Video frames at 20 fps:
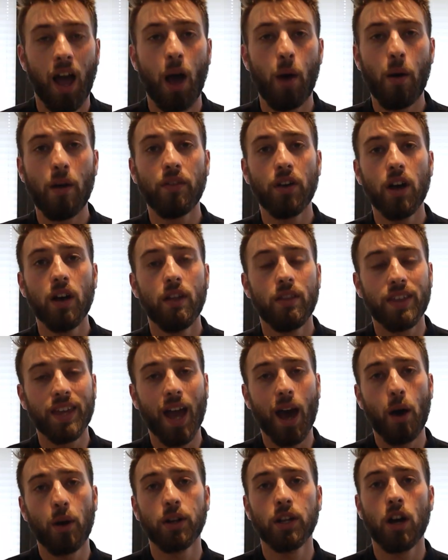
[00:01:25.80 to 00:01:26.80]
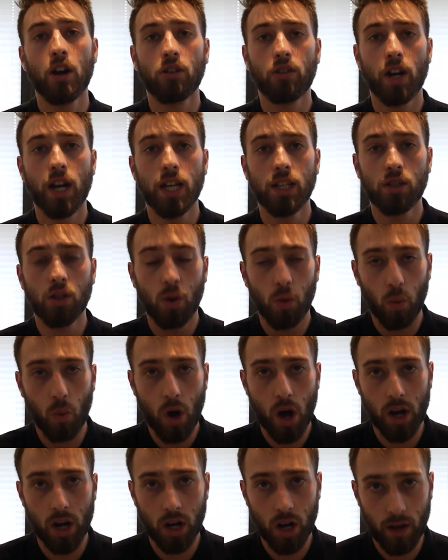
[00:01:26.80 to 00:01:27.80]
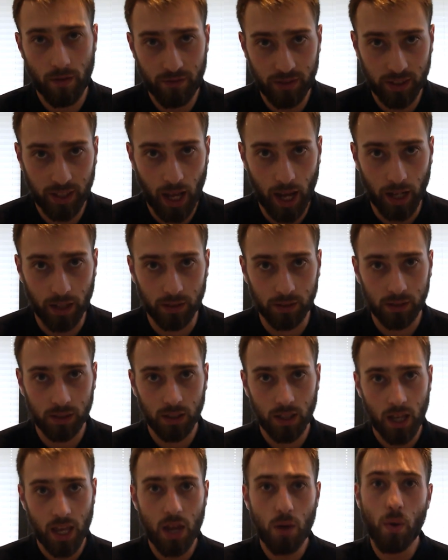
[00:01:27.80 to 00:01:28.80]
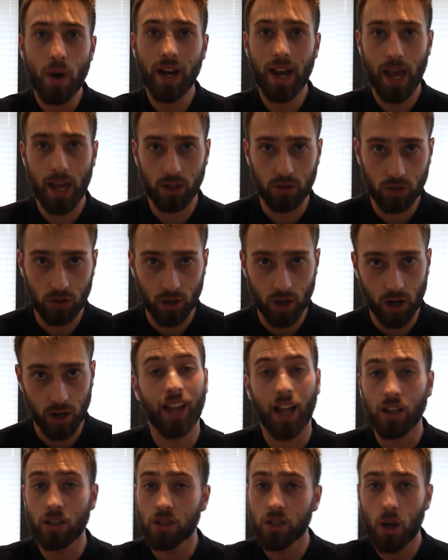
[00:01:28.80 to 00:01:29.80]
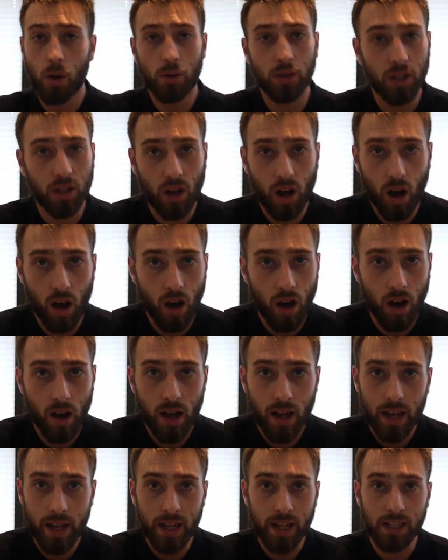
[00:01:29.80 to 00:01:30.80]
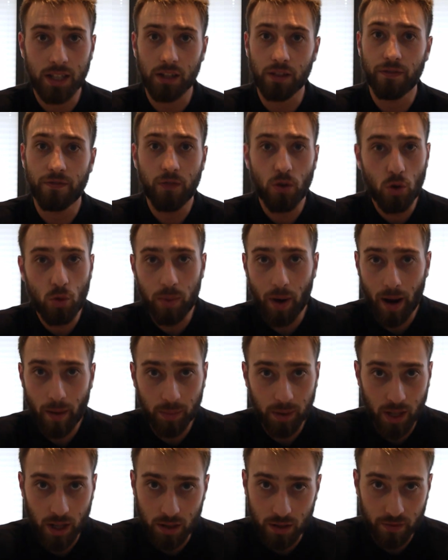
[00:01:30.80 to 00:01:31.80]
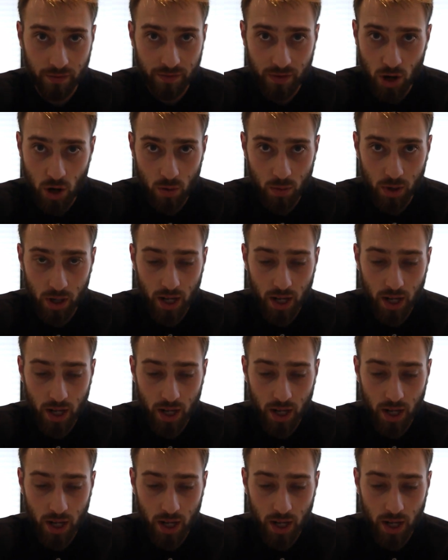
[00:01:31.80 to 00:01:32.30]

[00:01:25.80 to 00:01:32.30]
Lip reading: However, the Audi upgrades weren't enough for Dan. He went extra. Dan's lowered the car, he's had a full paint protection film